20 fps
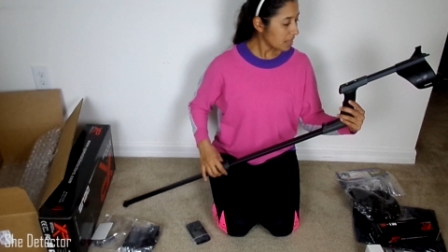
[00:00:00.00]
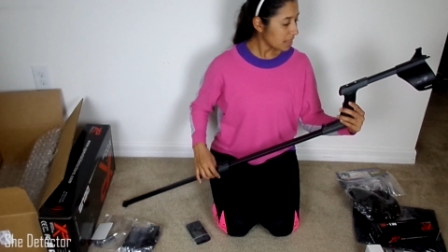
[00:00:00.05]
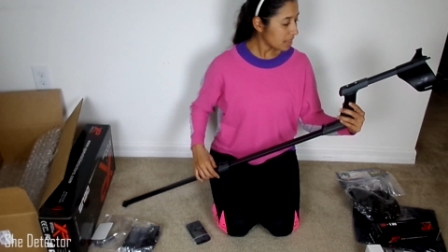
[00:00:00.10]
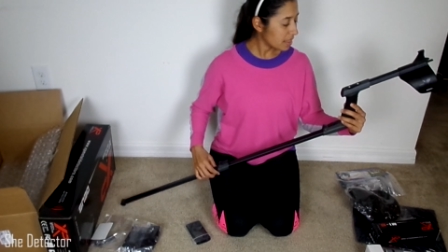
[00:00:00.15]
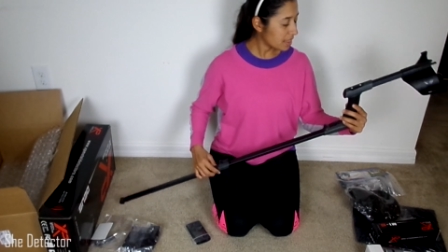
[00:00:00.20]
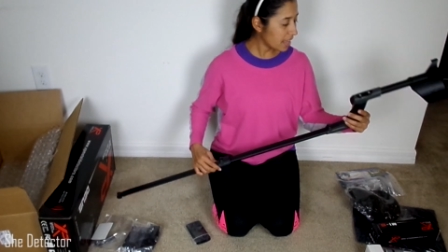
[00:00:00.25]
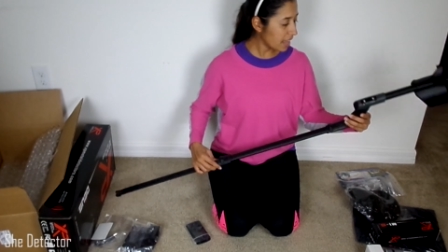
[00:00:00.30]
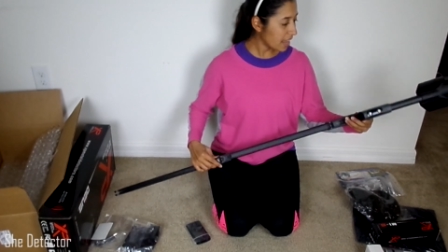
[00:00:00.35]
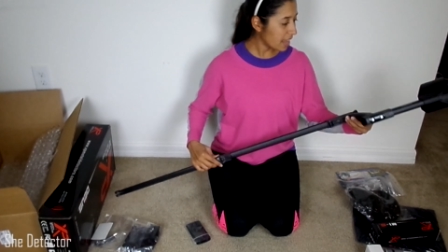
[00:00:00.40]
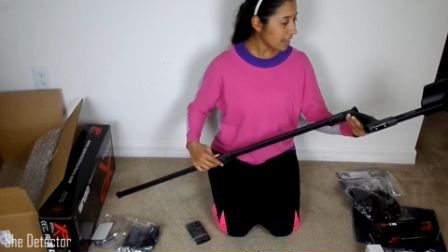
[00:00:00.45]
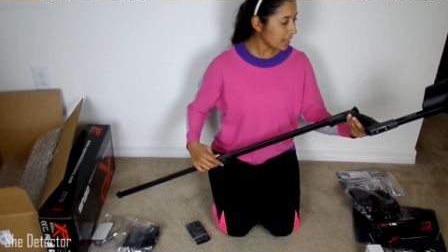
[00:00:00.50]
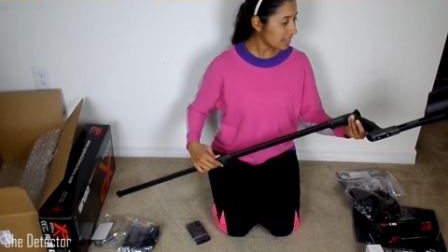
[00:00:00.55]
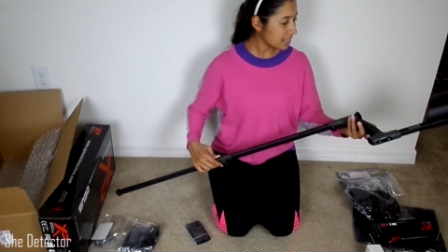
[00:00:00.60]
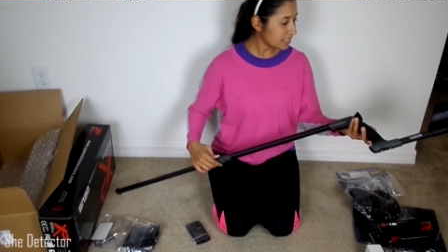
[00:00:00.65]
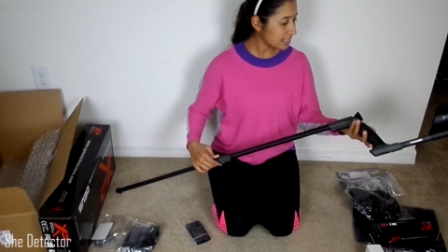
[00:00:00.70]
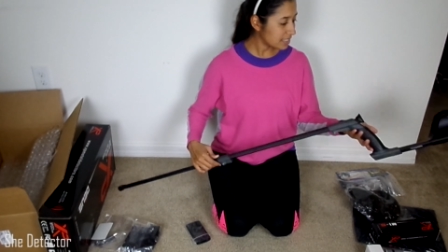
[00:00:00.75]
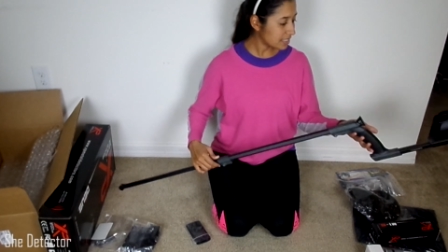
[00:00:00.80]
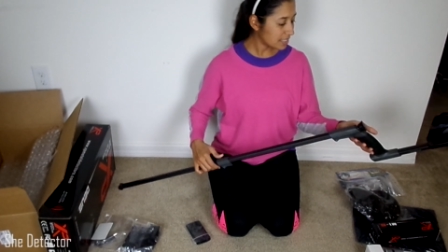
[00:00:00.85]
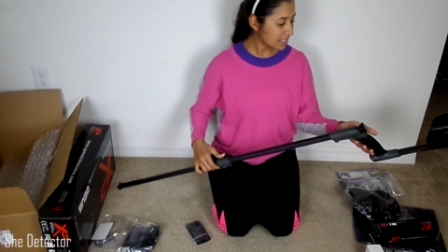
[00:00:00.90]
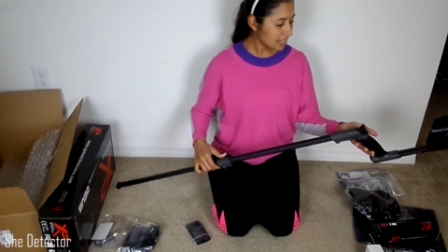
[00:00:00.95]

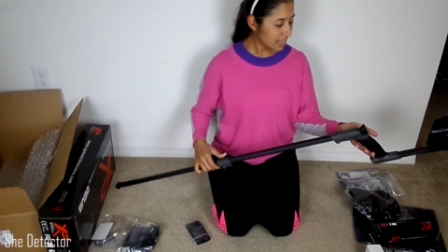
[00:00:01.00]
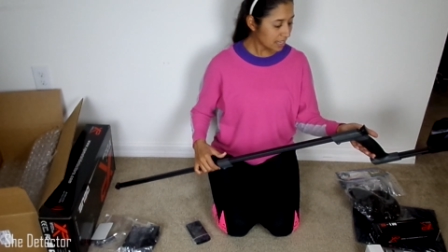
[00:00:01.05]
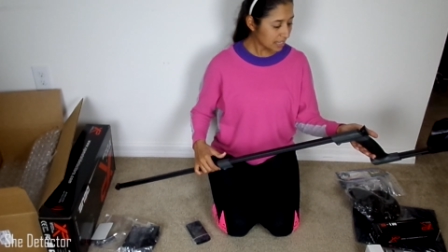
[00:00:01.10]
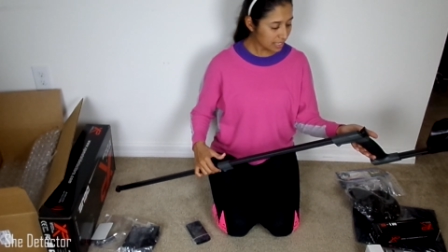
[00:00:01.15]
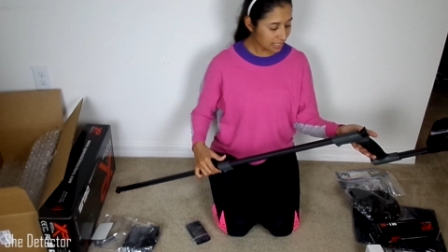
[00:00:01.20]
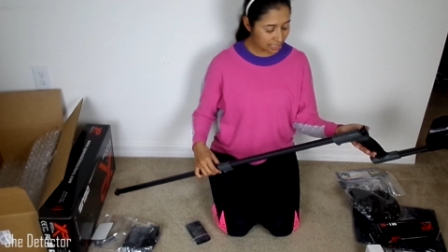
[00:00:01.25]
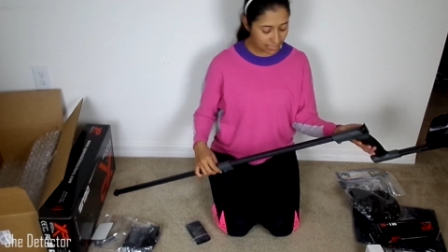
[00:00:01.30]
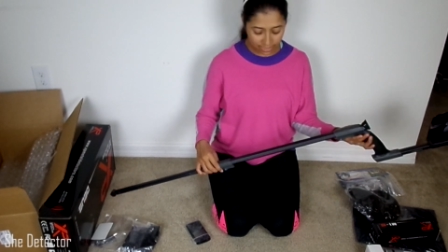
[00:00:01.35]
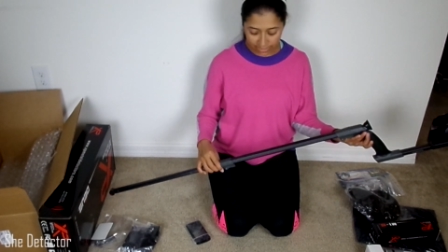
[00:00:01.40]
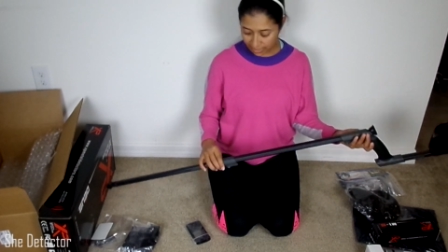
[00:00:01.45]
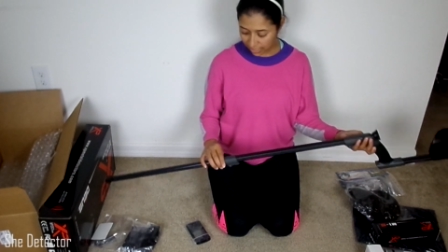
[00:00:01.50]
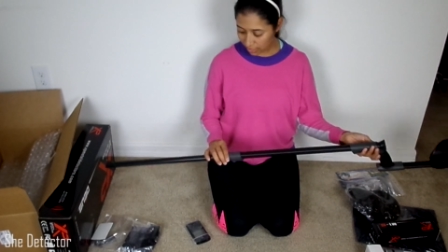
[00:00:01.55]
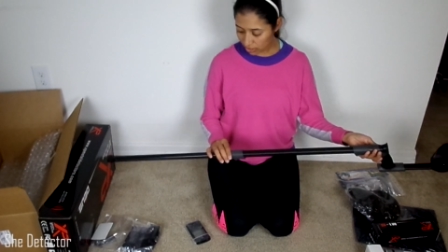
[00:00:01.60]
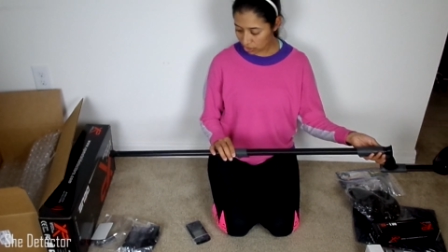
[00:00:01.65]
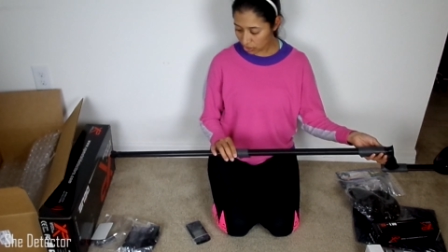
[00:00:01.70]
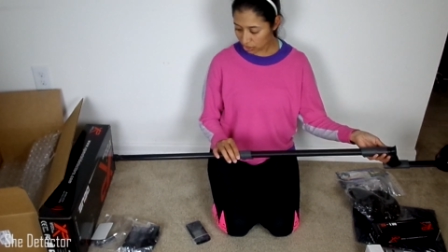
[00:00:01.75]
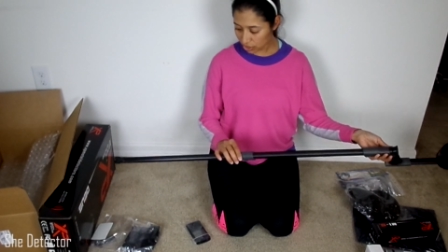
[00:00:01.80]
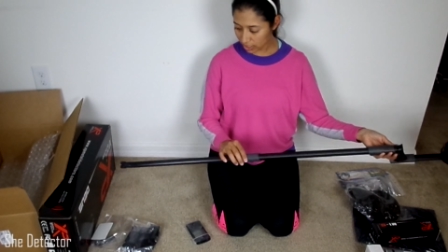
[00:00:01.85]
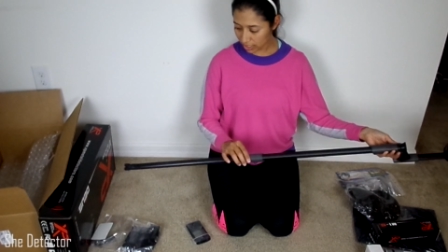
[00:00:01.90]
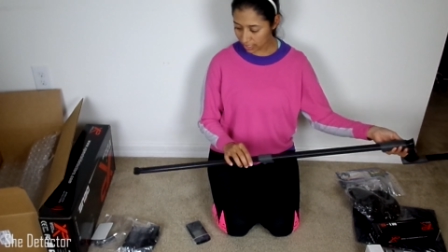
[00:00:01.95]
this is
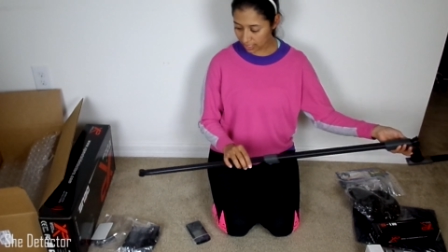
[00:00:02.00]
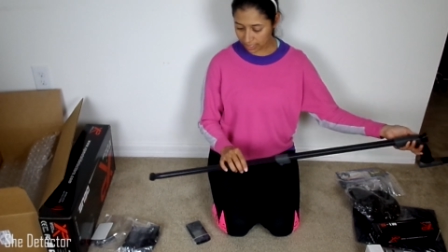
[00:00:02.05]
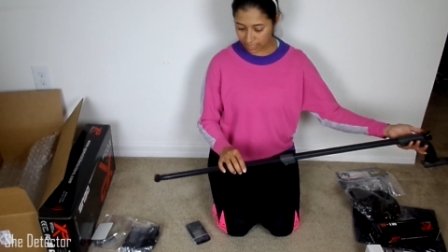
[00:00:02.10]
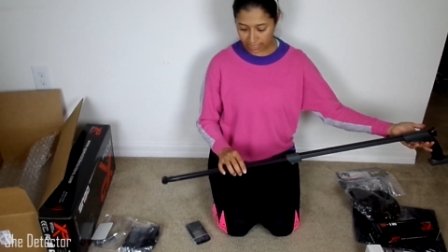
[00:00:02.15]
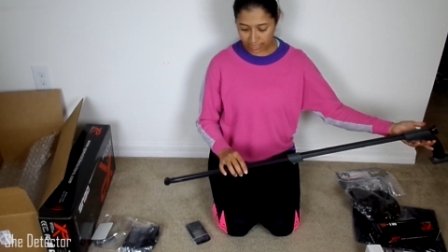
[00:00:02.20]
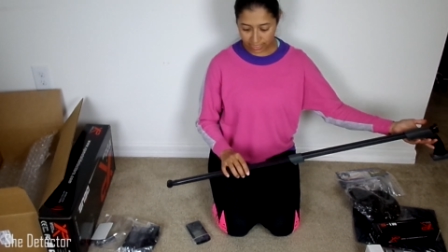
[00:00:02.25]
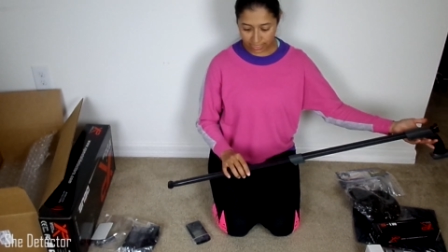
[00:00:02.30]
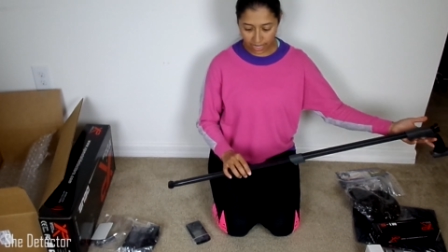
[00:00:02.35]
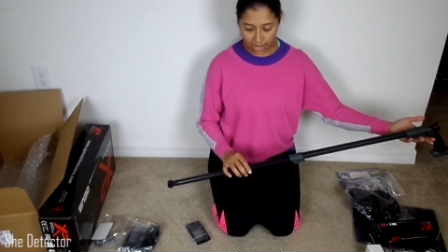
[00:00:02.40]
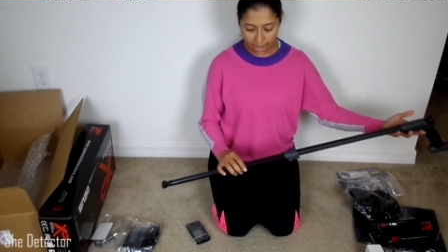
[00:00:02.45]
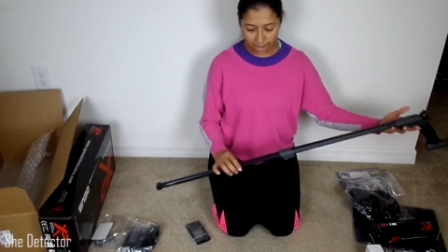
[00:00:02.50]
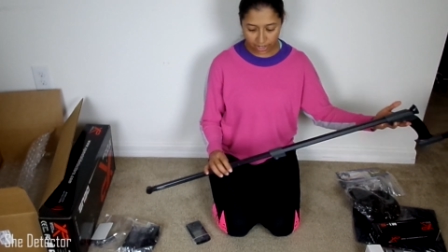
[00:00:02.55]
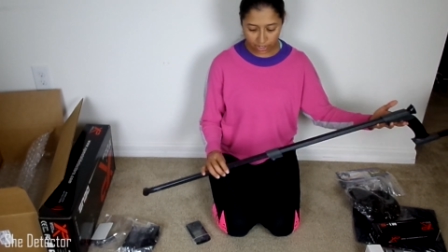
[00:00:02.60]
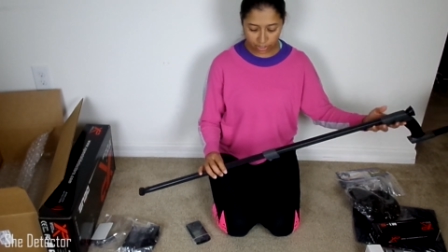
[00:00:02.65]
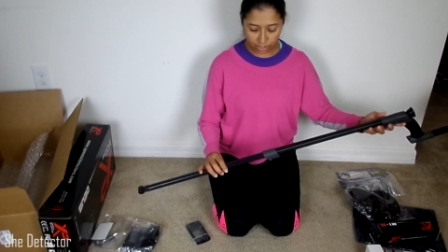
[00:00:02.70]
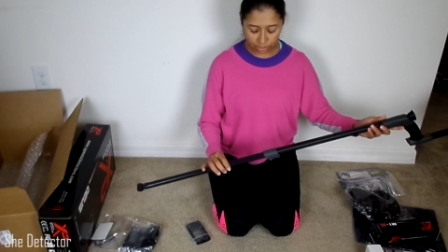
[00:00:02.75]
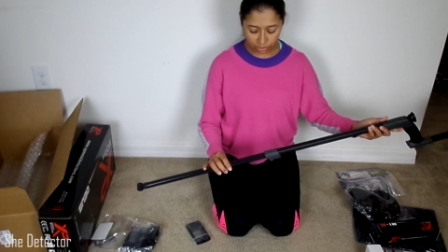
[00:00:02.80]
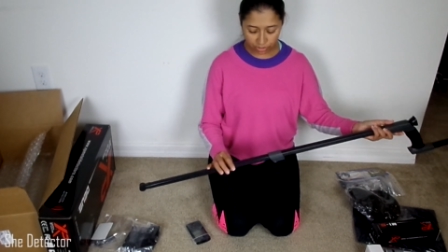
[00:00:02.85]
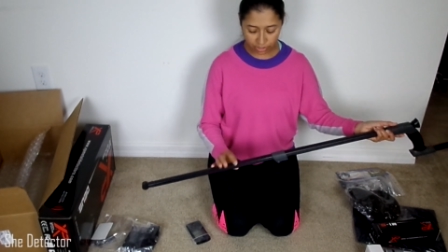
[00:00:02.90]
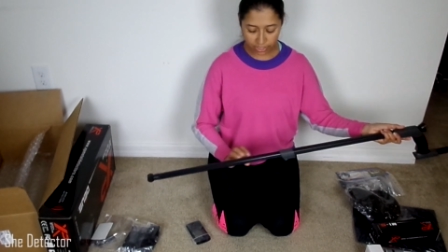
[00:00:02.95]
essentially the entire
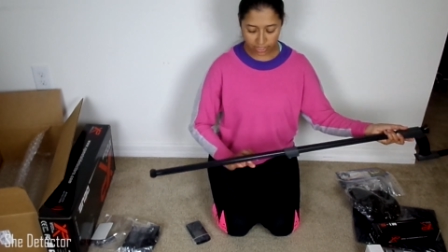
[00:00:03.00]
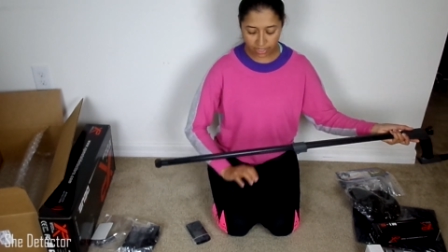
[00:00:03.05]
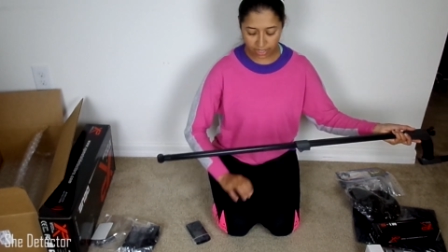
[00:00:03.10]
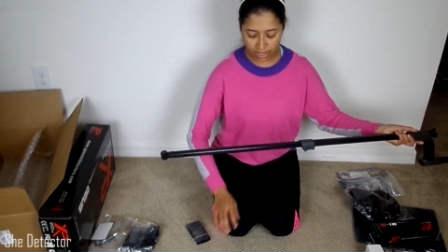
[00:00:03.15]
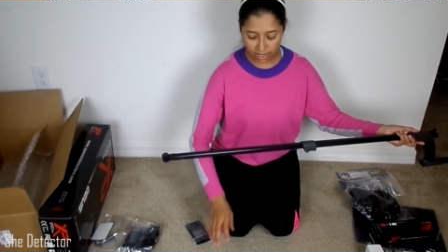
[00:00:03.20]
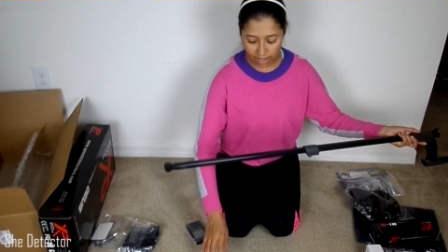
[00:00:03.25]
unit.